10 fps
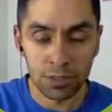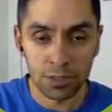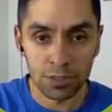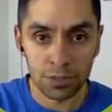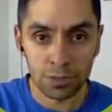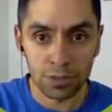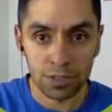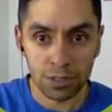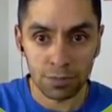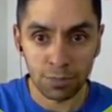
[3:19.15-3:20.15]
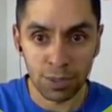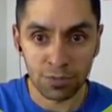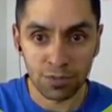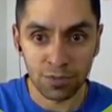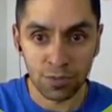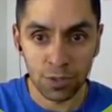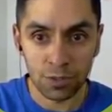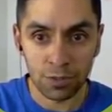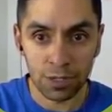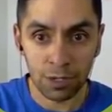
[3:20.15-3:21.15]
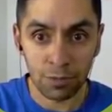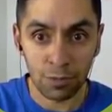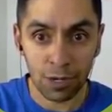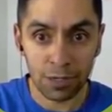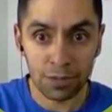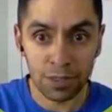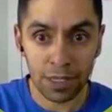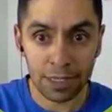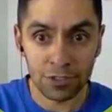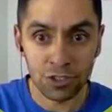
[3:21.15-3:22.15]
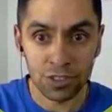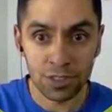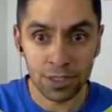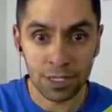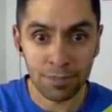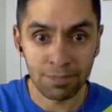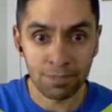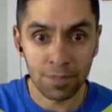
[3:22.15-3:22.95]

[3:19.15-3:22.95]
So it's a, a bit further around the edges there.